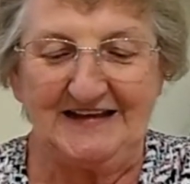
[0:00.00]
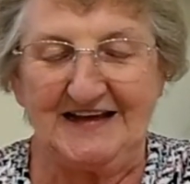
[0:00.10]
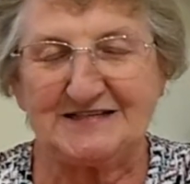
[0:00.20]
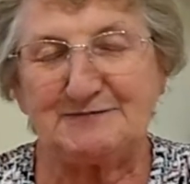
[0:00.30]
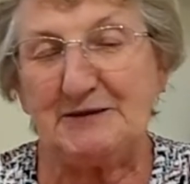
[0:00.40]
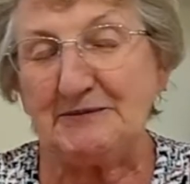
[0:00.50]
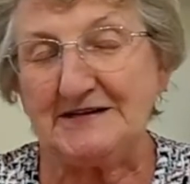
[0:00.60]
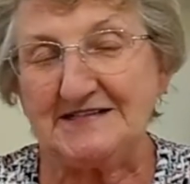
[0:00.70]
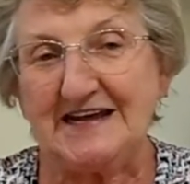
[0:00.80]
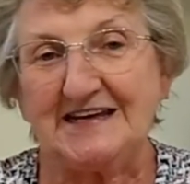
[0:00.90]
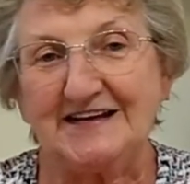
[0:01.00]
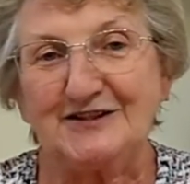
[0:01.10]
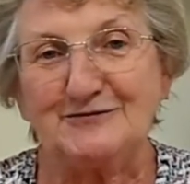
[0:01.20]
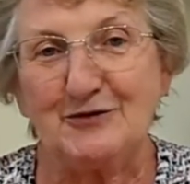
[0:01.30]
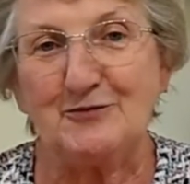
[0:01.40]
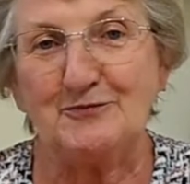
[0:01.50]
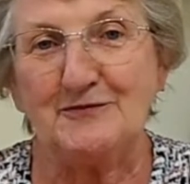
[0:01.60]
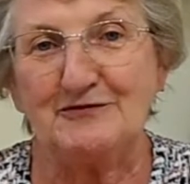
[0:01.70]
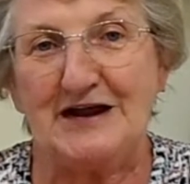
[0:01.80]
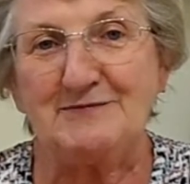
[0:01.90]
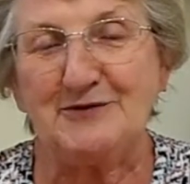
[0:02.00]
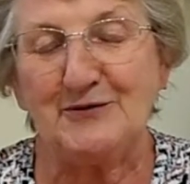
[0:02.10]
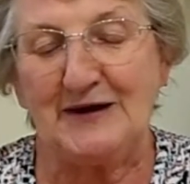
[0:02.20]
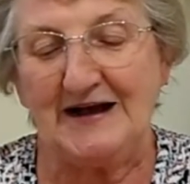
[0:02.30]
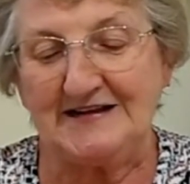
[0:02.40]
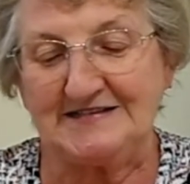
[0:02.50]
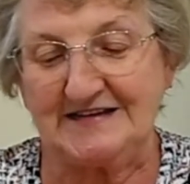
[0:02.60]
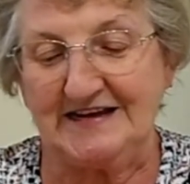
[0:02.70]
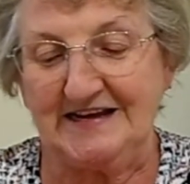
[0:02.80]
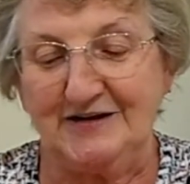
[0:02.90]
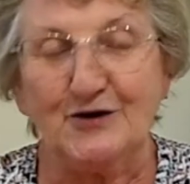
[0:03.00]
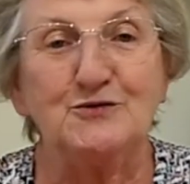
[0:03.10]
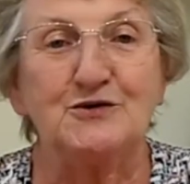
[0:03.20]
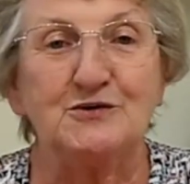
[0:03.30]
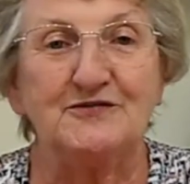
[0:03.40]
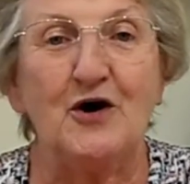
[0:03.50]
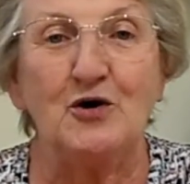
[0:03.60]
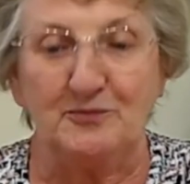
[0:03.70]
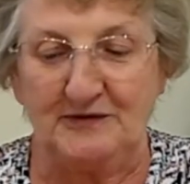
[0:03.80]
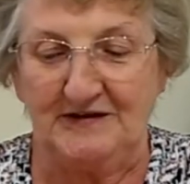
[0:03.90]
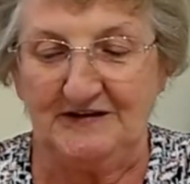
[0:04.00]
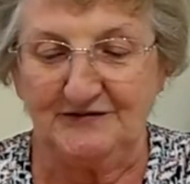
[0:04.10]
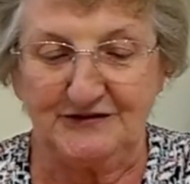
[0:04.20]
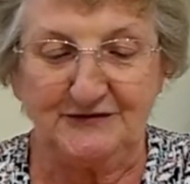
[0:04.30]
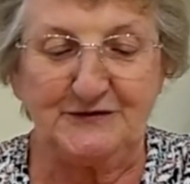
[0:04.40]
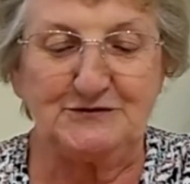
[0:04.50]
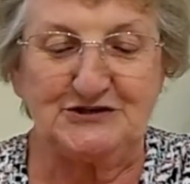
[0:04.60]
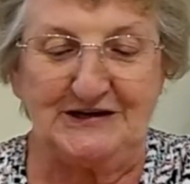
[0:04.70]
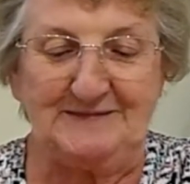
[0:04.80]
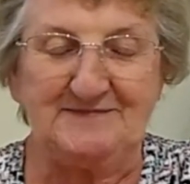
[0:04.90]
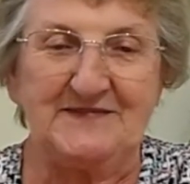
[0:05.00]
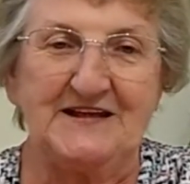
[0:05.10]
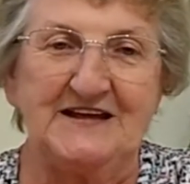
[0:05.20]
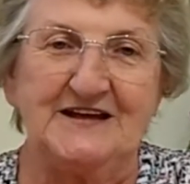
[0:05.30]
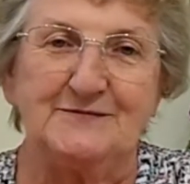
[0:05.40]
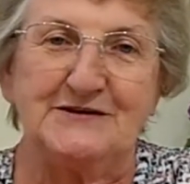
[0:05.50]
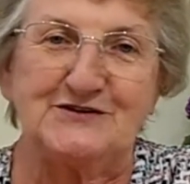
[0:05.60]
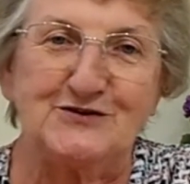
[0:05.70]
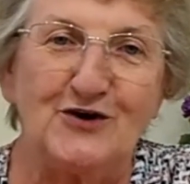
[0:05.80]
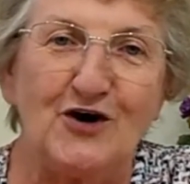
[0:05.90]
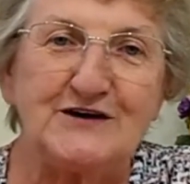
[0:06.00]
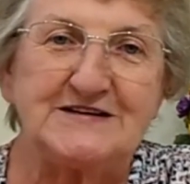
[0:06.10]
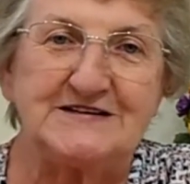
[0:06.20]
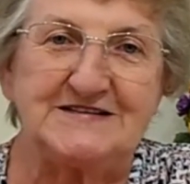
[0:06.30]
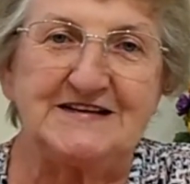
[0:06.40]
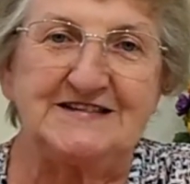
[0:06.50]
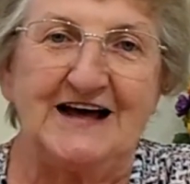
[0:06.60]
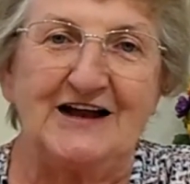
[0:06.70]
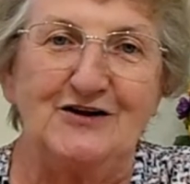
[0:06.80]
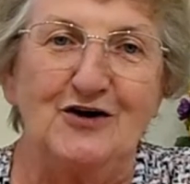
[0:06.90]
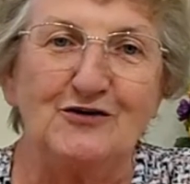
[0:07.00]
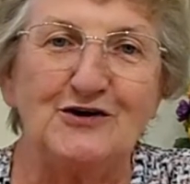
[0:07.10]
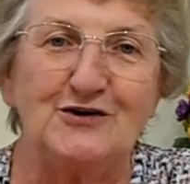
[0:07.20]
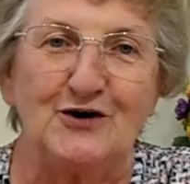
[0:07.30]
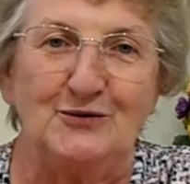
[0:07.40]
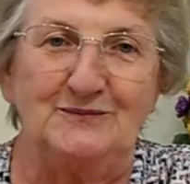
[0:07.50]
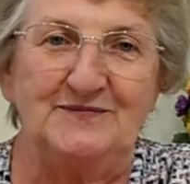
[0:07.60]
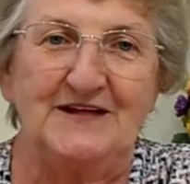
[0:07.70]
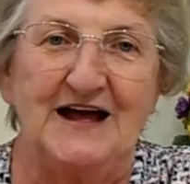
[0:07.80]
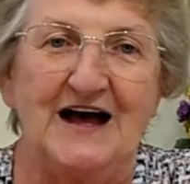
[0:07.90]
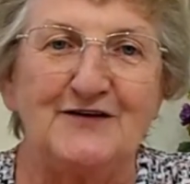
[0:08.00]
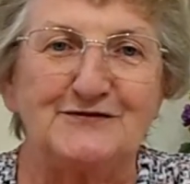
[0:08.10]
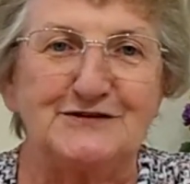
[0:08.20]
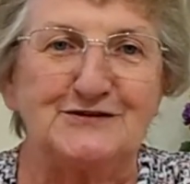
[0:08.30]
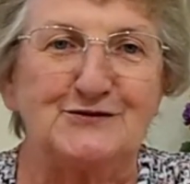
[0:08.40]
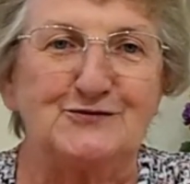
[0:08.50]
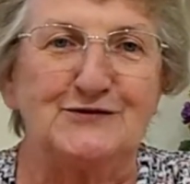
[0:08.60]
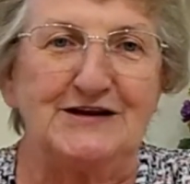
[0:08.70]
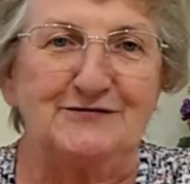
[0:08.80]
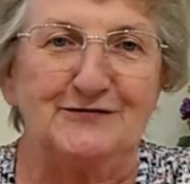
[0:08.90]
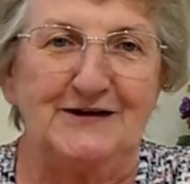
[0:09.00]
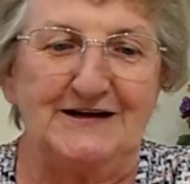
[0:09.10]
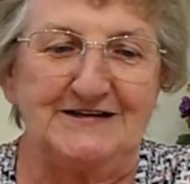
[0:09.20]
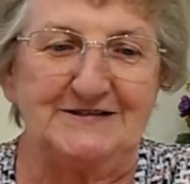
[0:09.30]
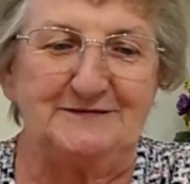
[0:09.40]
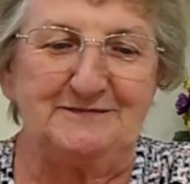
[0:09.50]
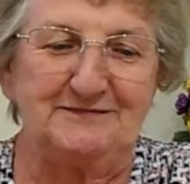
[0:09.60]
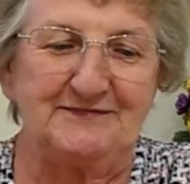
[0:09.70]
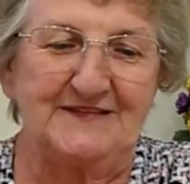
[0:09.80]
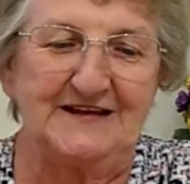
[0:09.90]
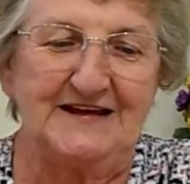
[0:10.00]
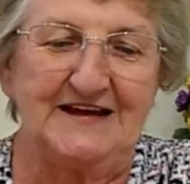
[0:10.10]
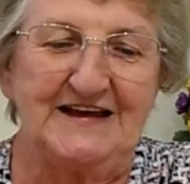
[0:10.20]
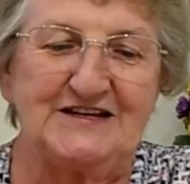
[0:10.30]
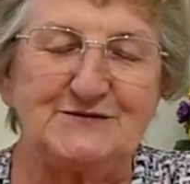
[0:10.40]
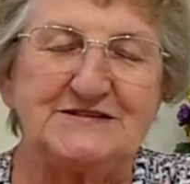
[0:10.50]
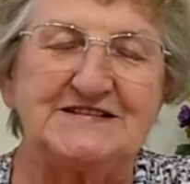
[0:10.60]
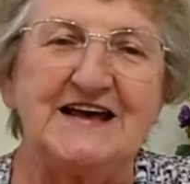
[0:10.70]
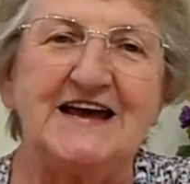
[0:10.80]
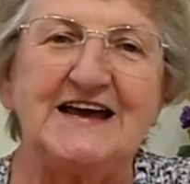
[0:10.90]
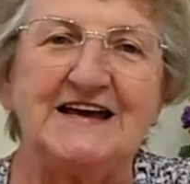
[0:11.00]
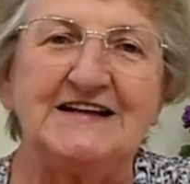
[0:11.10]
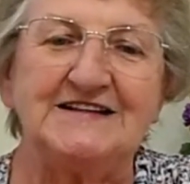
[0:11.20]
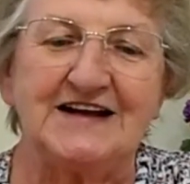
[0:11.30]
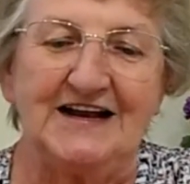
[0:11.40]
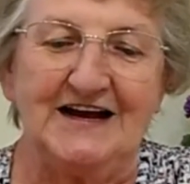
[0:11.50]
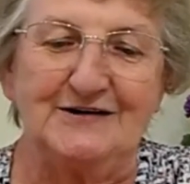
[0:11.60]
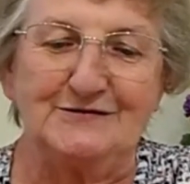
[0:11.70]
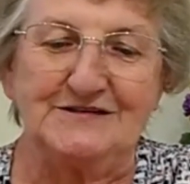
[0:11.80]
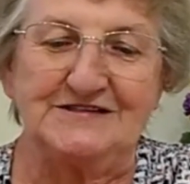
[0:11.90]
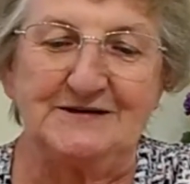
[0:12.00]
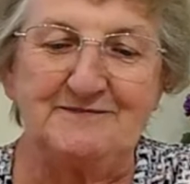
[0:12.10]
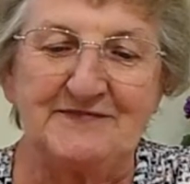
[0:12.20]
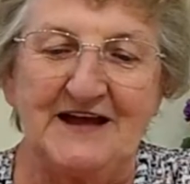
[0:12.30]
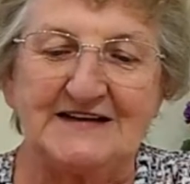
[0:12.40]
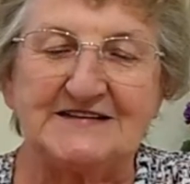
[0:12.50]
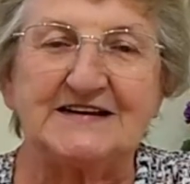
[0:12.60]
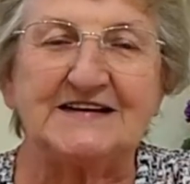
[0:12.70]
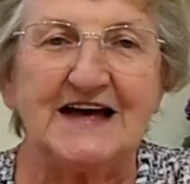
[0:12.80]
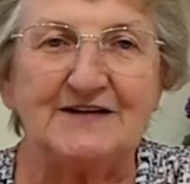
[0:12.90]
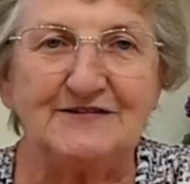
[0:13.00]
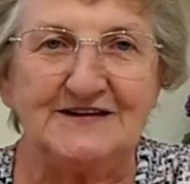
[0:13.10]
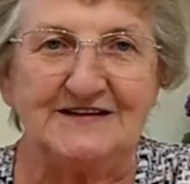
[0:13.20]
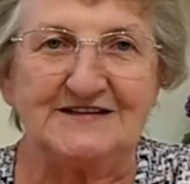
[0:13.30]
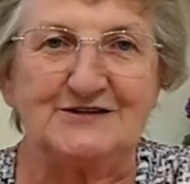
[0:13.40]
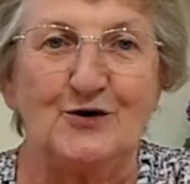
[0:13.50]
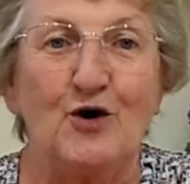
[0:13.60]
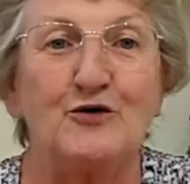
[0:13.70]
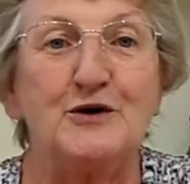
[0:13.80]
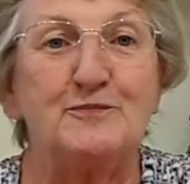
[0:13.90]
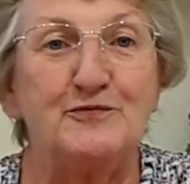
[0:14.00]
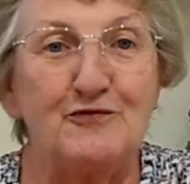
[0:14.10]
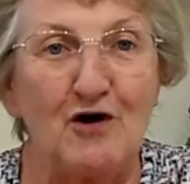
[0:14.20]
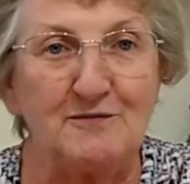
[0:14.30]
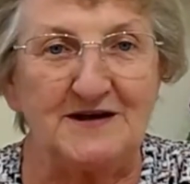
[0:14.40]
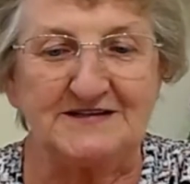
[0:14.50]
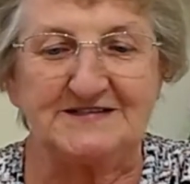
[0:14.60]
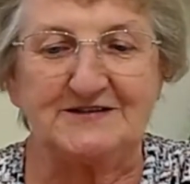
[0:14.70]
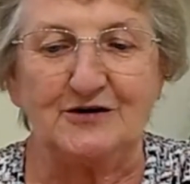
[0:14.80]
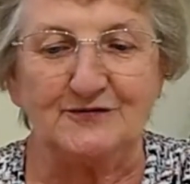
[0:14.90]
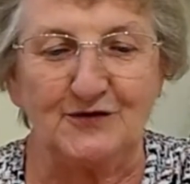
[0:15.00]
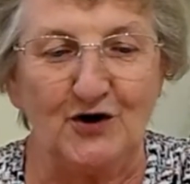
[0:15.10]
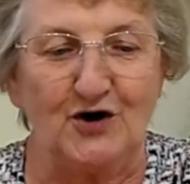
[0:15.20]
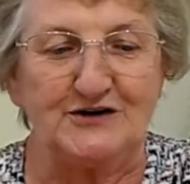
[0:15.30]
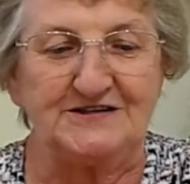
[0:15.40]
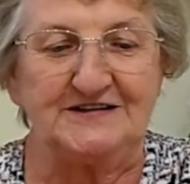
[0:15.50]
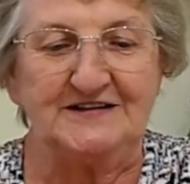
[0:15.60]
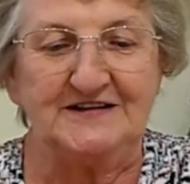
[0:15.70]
Yes, people are taking the rainbow as a logo of hope for the future, but God did that long ago after the great flood. It was there in the clouds as a covenant or a promise of God.